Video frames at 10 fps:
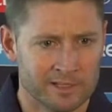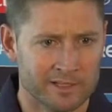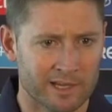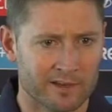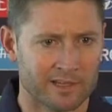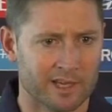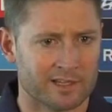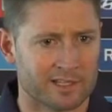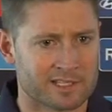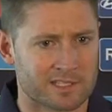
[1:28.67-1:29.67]

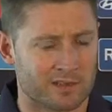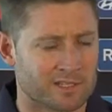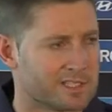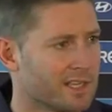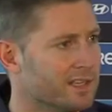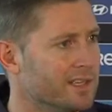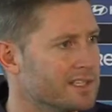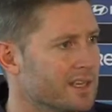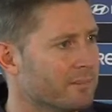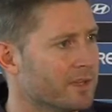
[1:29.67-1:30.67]
guess, like I say, it's
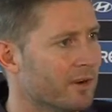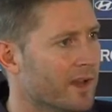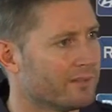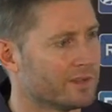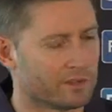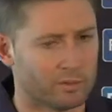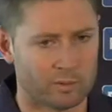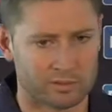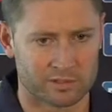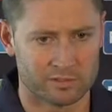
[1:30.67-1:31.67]
something I haven't
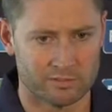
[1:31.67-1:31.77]
thought